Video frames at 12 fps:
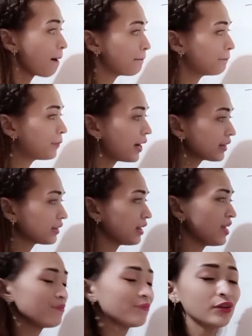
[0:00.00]
But
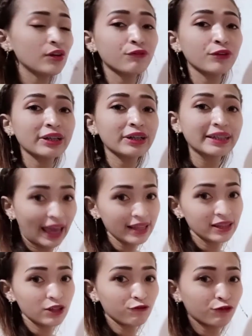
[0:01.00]
if you
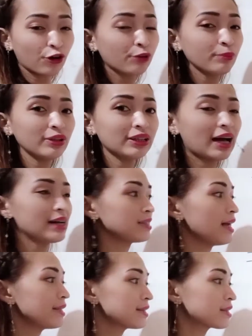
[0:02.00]
forget the formula,
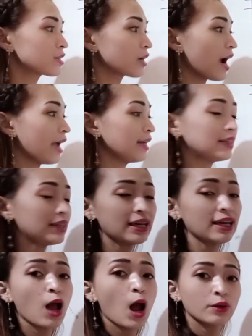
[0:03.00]
let's try
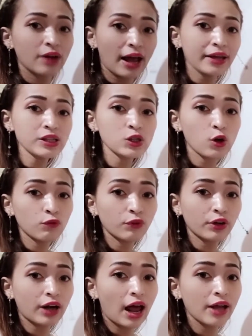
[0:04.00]
the rise over
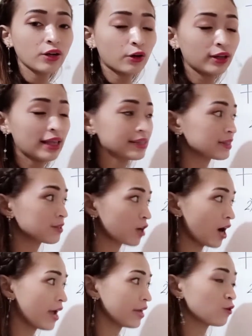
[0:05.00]
run, or let's
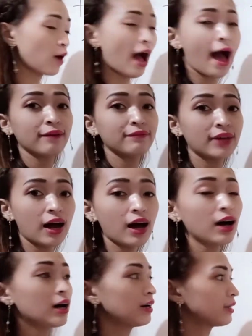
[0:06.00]
try to have
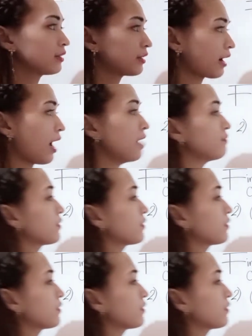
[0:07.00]
the graph.